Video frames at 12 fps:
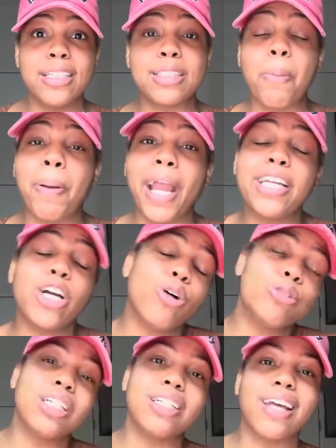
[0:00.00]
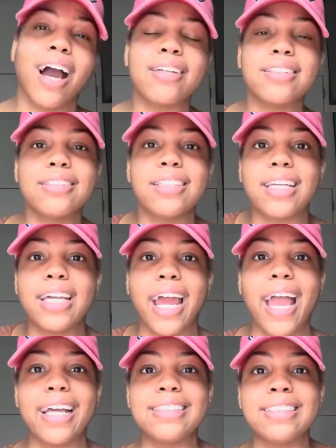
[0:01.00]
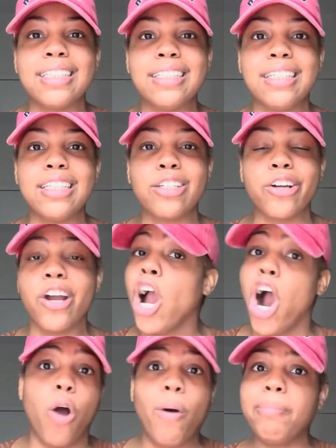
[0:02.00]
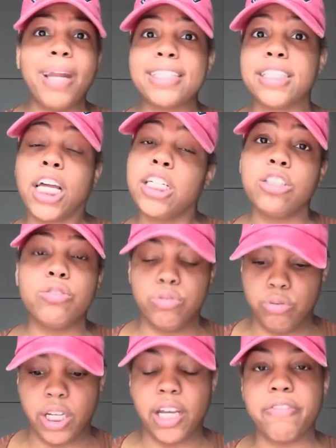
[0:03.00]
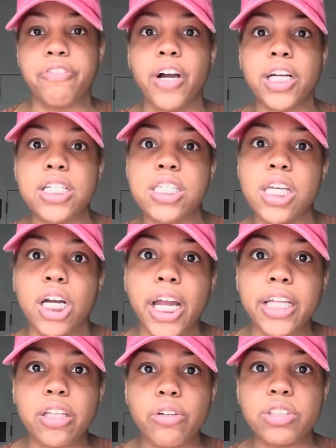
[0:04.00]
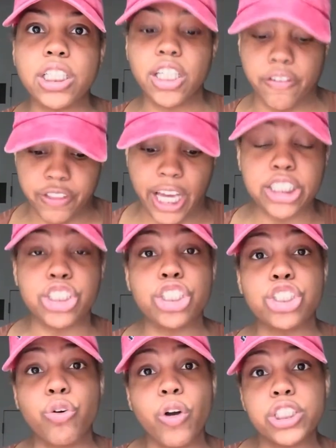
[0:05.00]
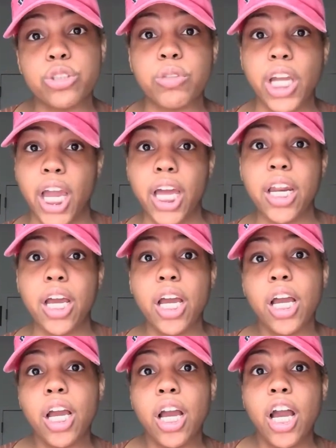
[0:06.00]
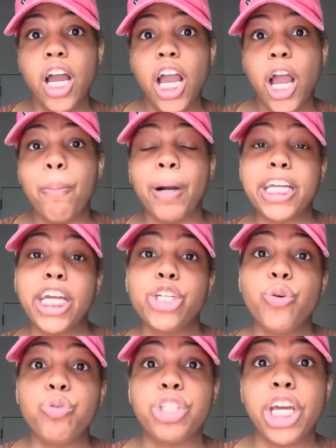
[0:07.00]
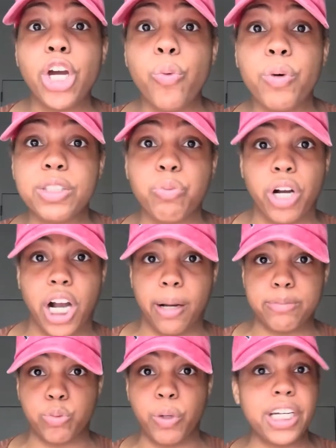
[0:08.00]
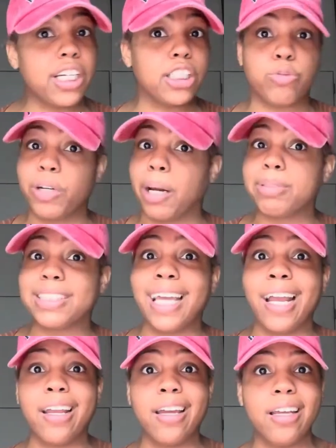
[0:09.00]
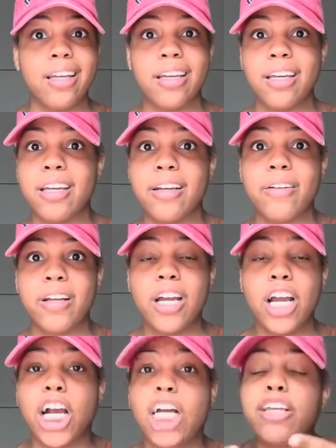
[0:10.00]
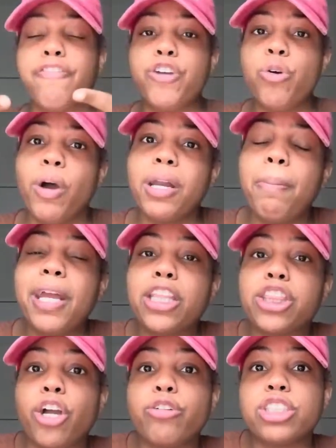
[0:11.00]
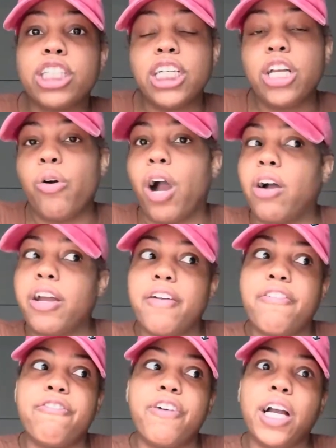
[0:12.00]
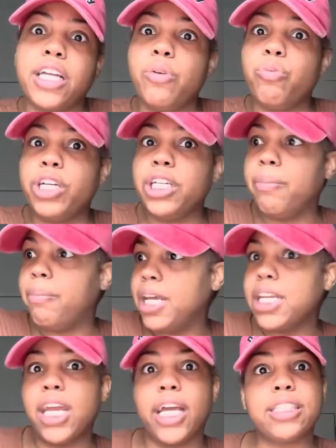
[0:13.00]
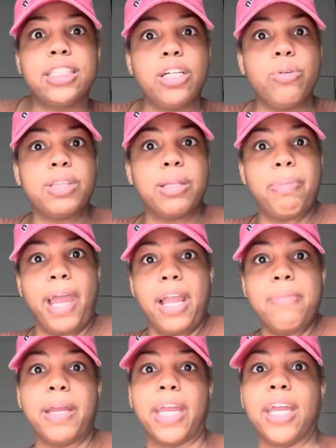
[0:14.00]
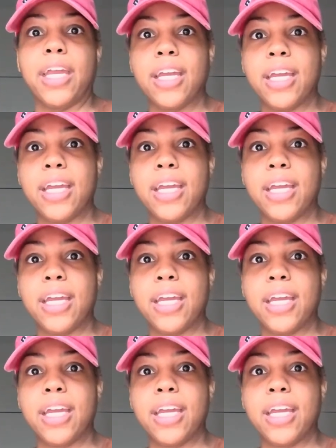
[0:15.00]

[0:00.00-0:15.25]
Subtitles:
to pay to go to the doctor to get an STD cure? Oh, I'm not telling you can't fucking suck at 13. If that's your choice, you can. But can you deal with what comes with it is what I'm saying. Because if you want to be a 13-year-old out here fucking, where your money at to deal with the baby?